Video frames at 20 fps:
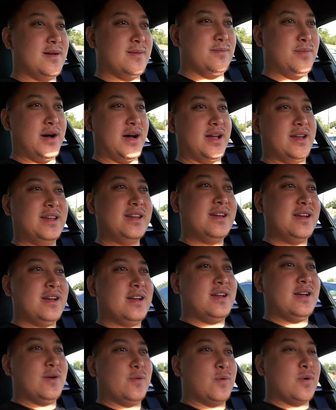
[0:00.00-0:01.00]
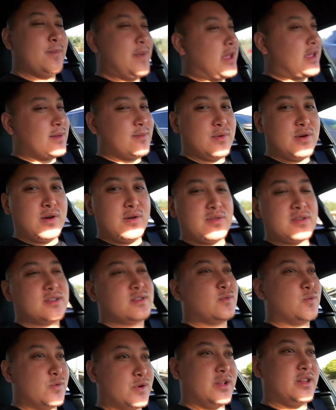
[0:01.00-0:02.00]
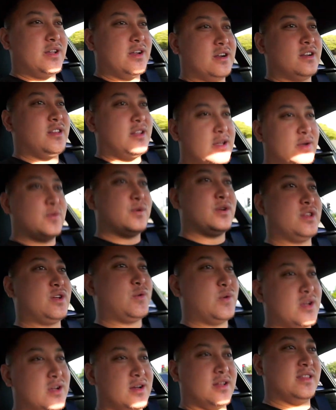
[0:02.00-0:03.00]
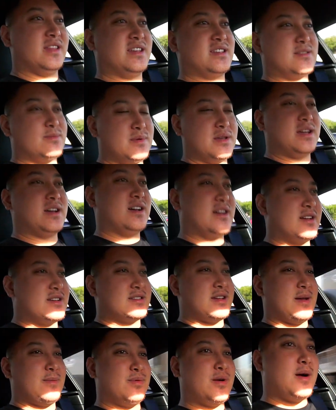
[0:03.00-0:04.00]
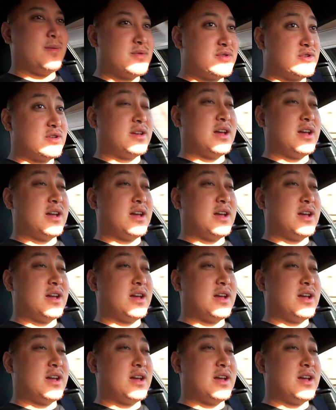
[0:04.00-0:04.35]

But we're making moves really early, really quick on this, because I promise you